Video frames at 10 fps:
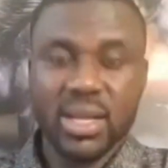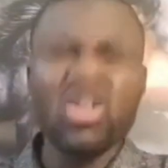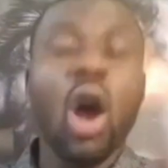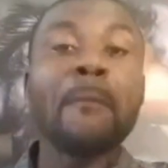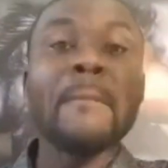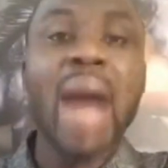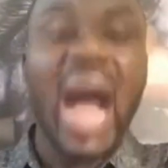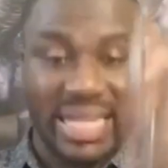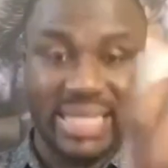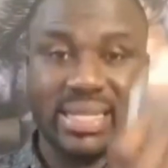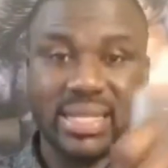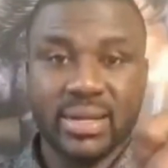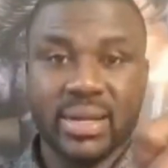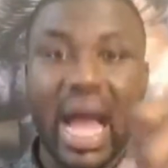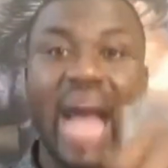No man.
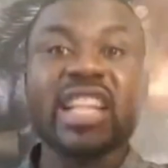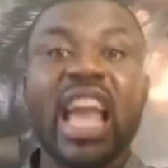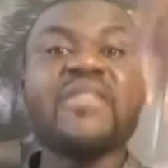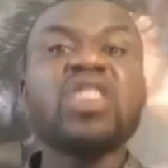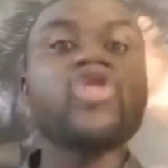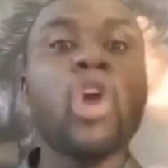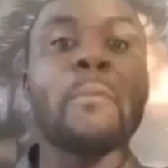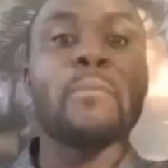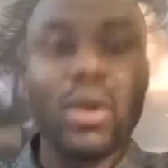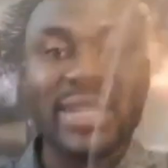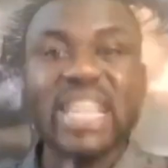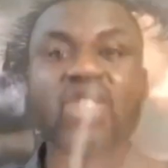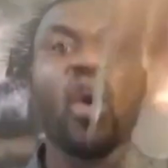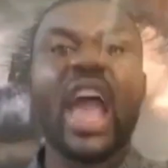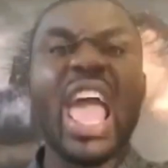And even nobody, you
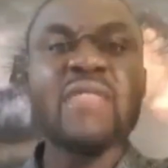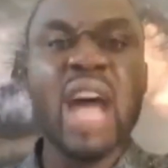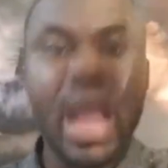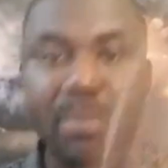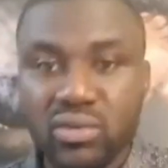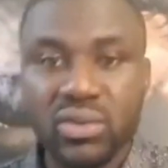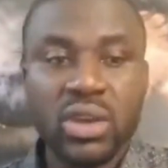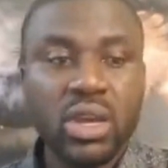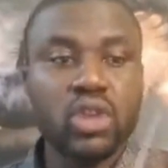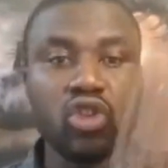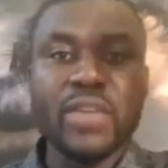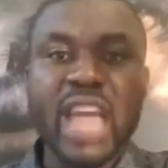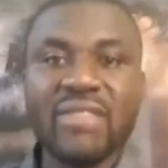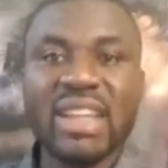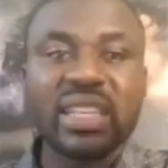know, will ever happen. Nothing
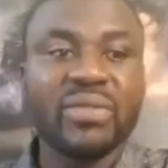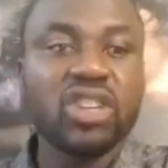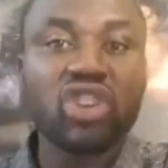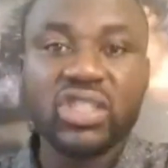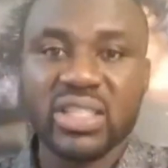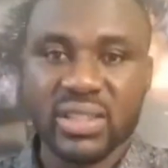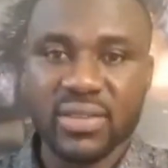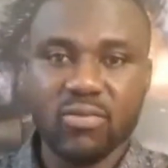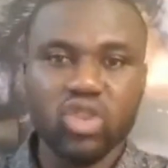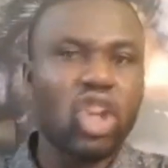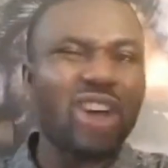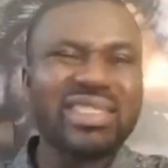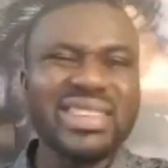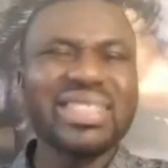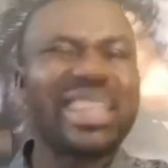ever defeat justice.
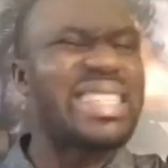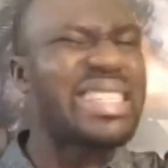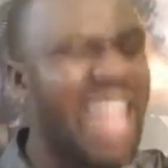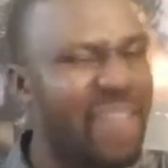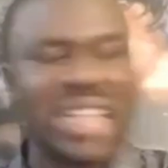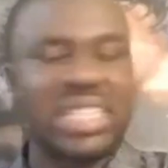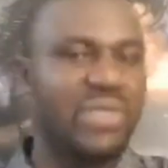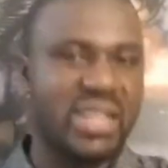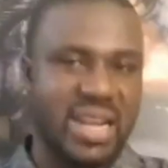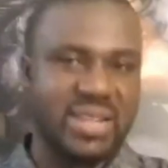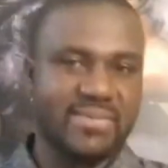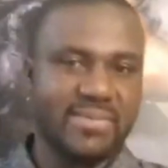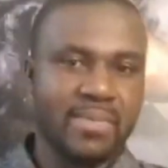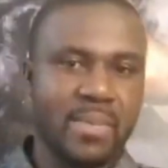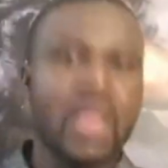Justice is never defeated.
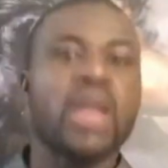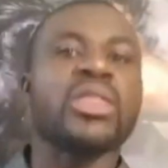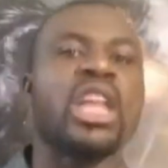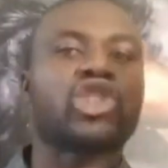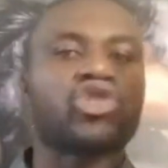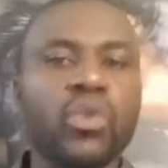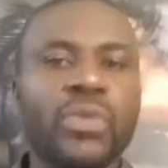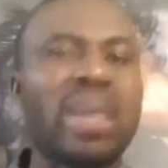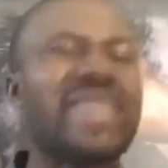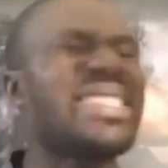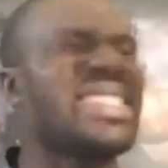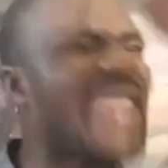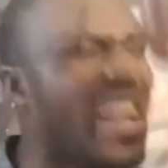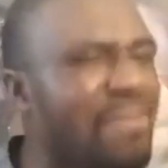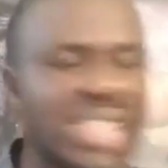The truth is
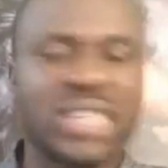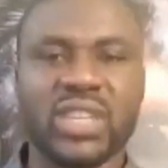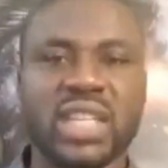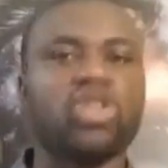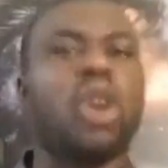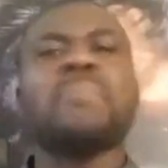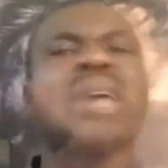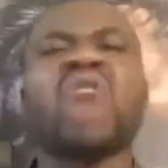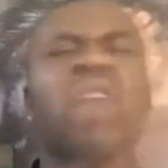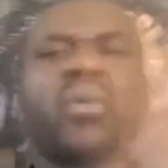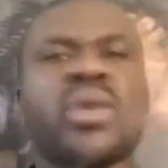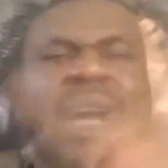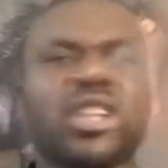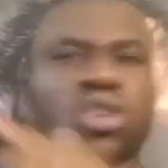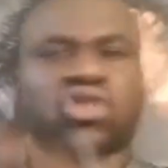never defeated. No man will ever win
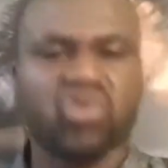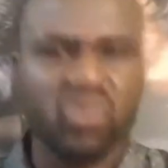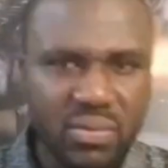by the talk truth.